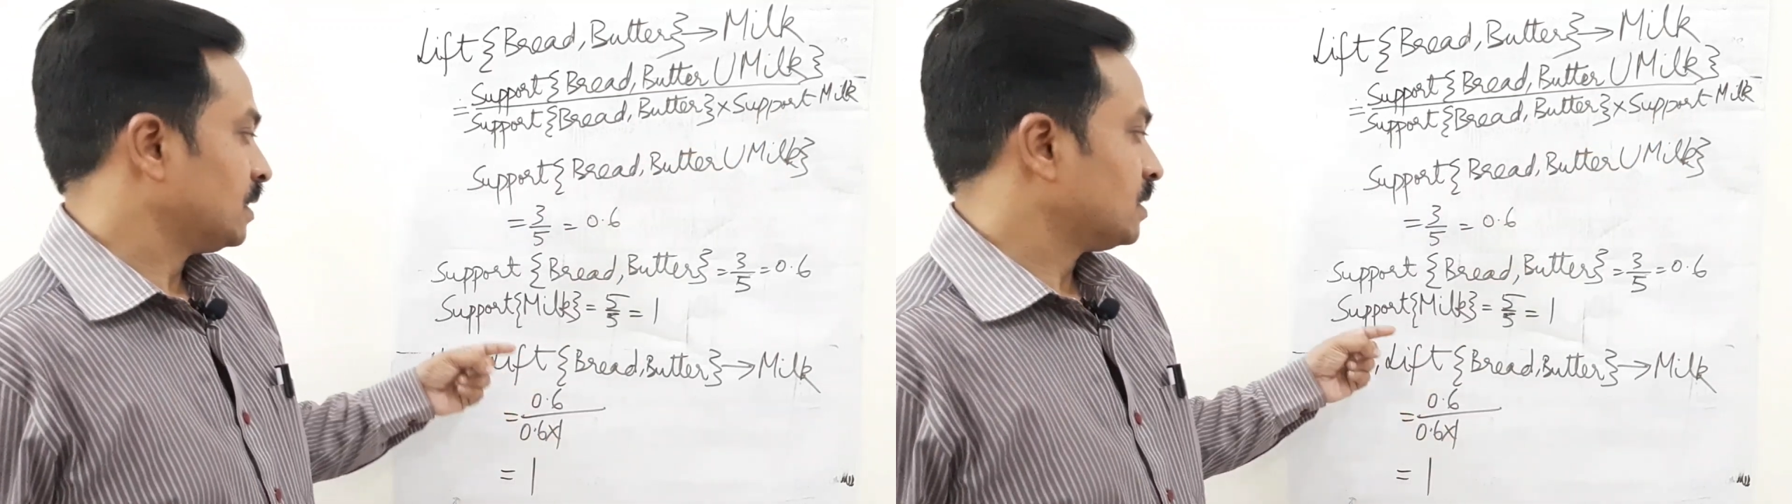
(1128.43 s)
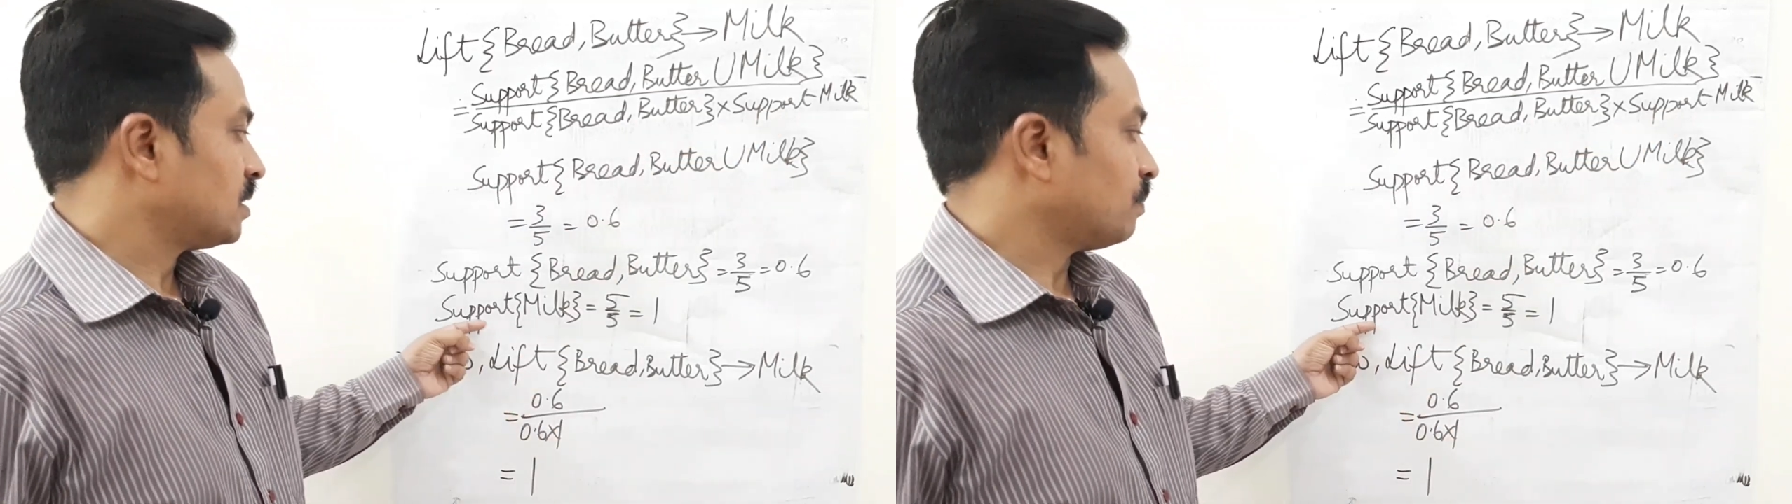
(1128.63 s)

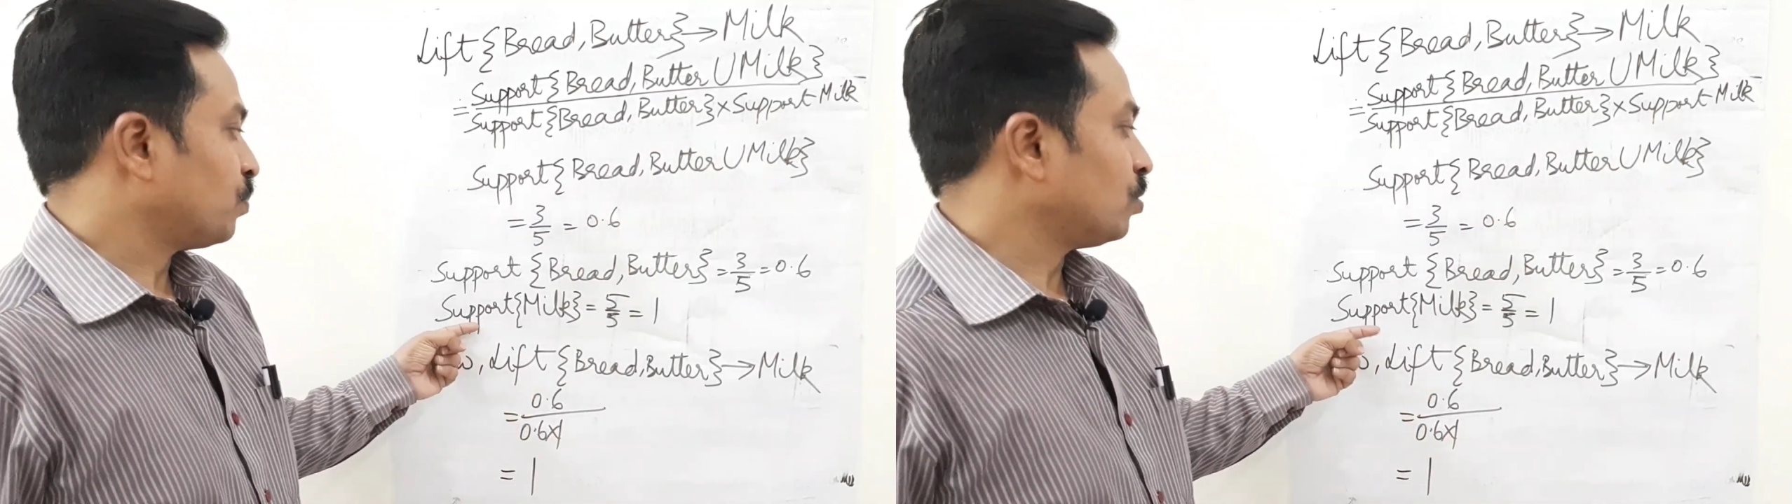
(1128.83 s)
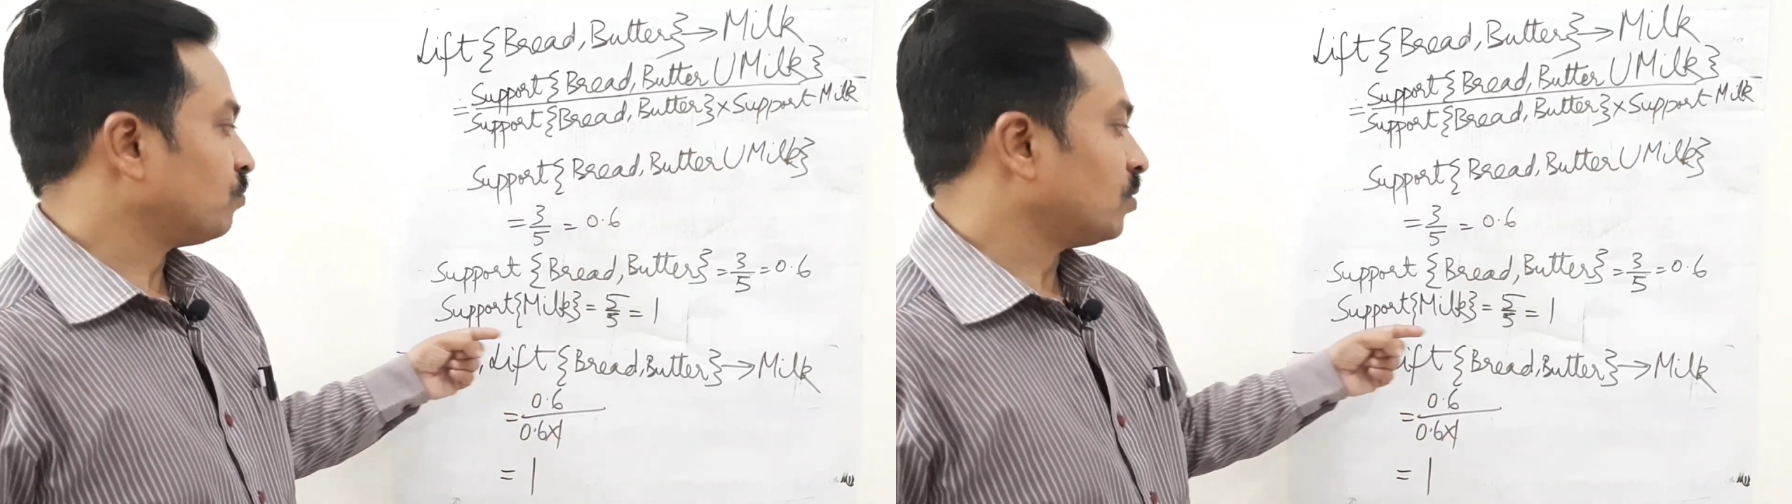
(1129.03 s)

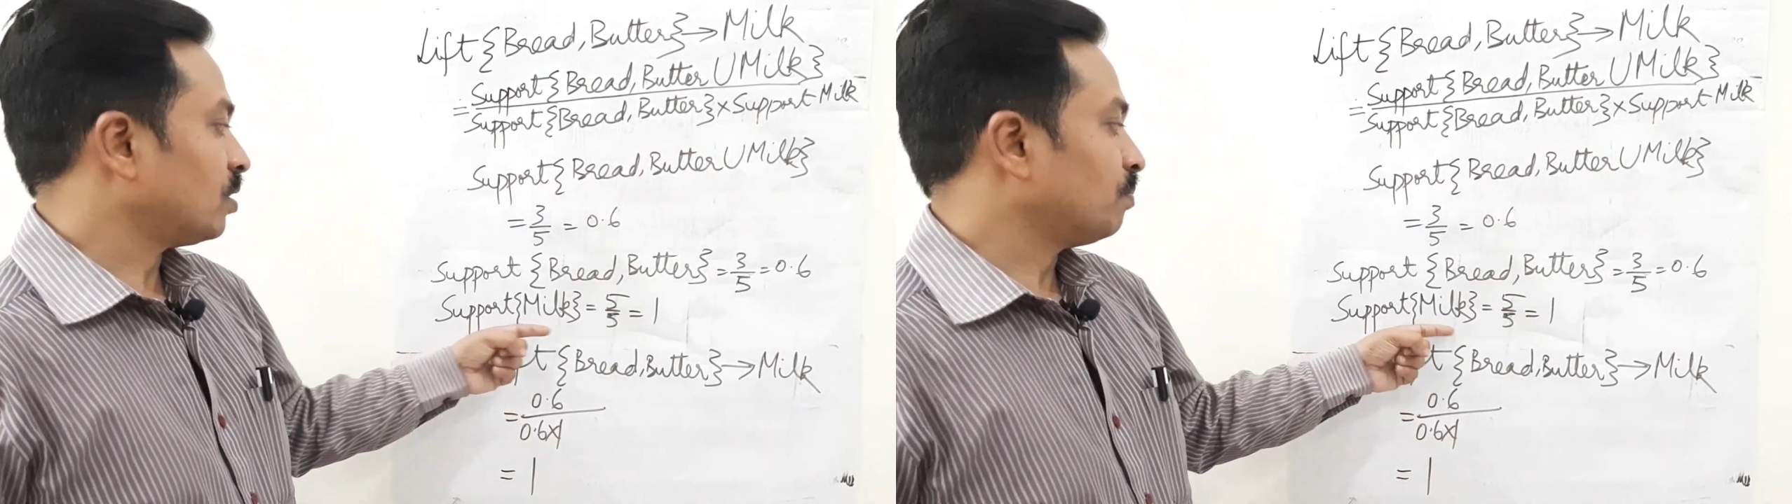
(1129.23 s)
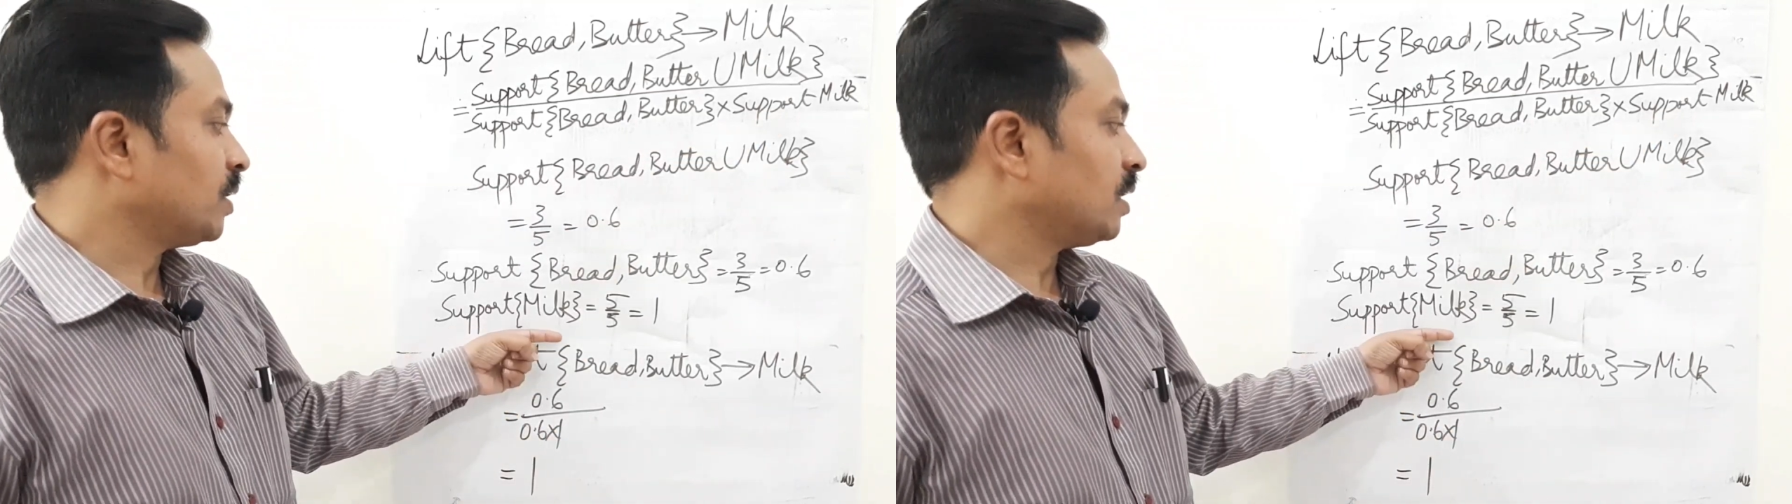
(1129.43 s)
Support
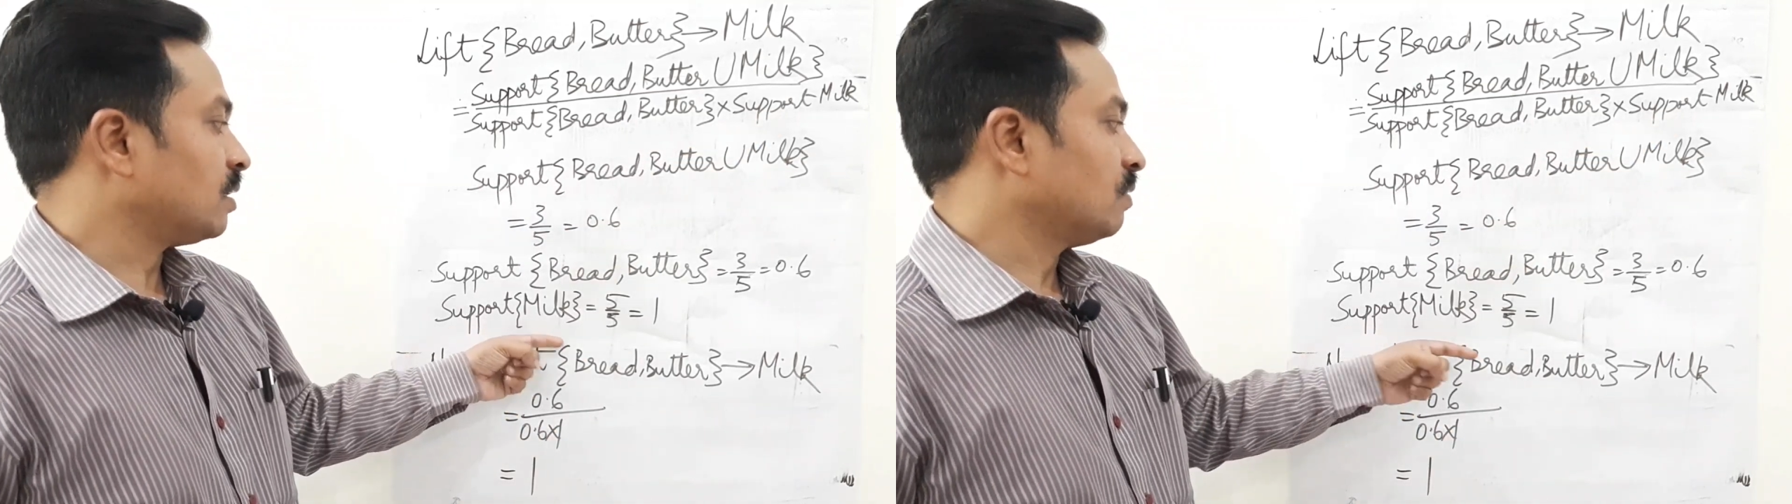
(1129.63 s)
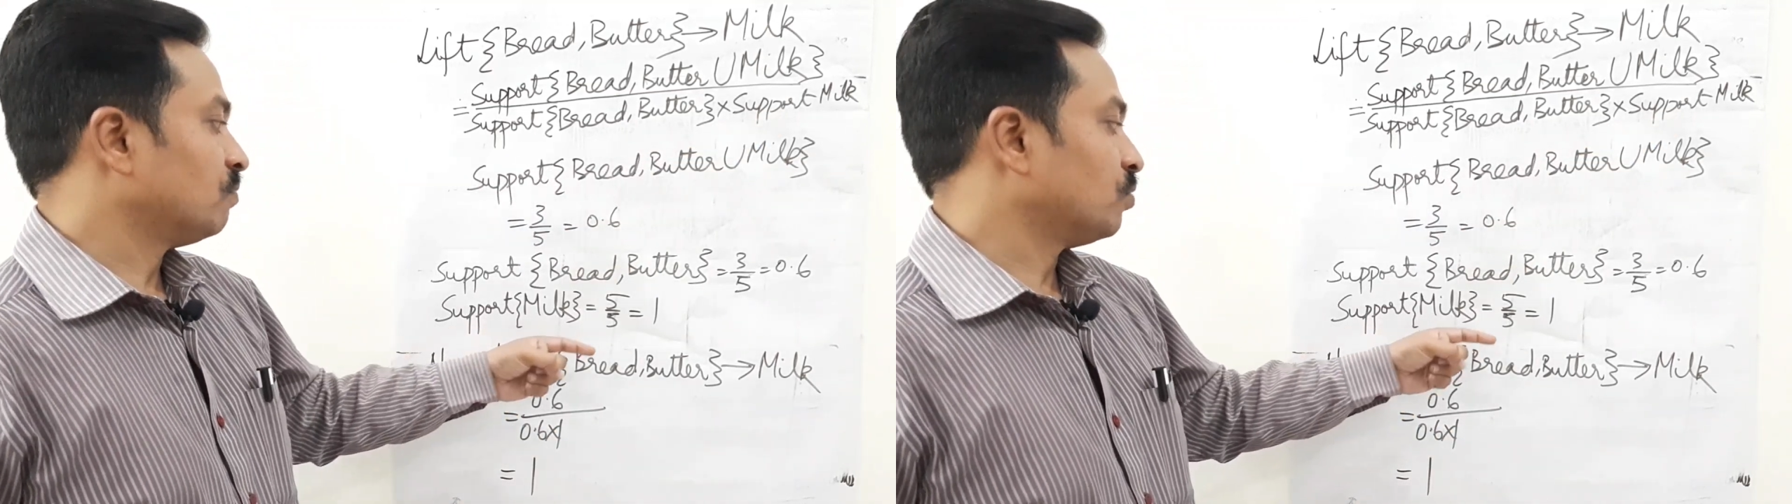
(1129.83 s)
for milk